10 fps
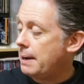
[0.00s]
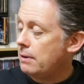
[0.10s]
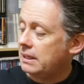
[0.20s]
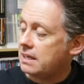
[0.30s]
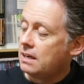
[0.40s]

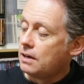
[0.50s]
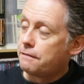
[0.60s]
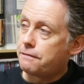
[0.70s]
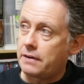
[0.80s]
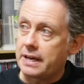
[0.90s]
Apparently,
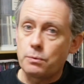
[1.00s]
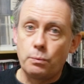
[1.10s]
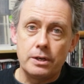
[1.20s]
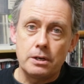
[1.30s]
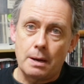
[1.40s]
Frank
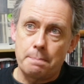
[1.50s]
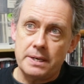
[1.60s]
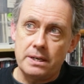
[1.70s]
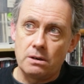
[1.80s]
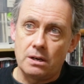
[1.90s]
would
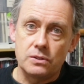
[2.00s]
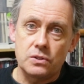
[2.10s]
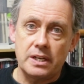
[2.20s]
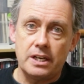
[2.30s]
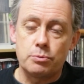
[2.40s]
appear on
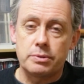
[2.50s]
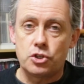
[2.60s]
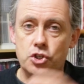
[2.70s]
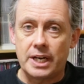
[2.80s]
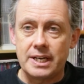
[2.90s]
stage
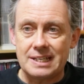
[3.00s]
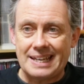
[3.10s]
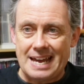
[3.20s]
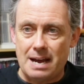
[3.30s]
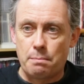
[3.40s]
with a giant
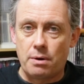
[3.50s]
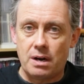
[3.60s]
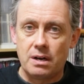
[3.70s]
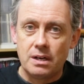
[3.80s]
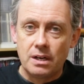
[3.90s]
camera